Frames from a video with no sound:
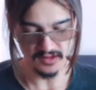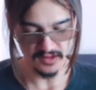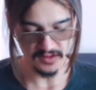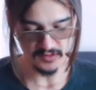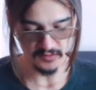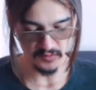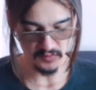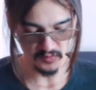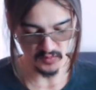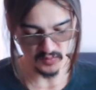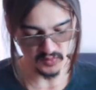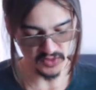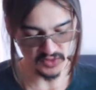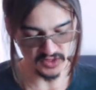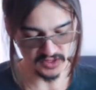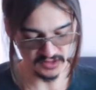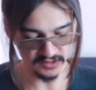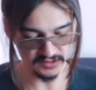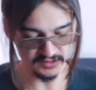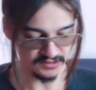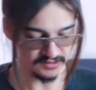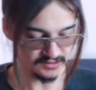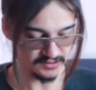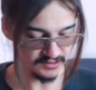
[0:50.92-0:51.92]

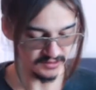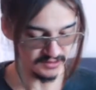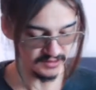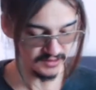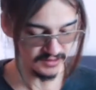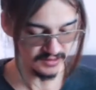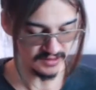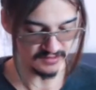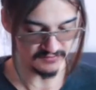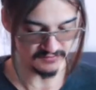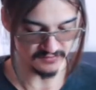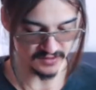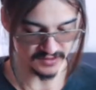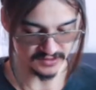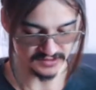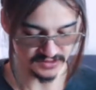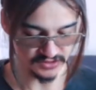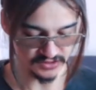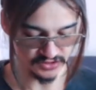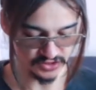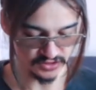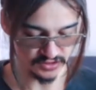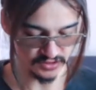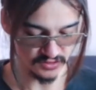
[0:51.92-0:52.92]
But
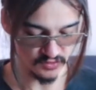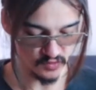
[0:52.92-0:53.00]
essentially,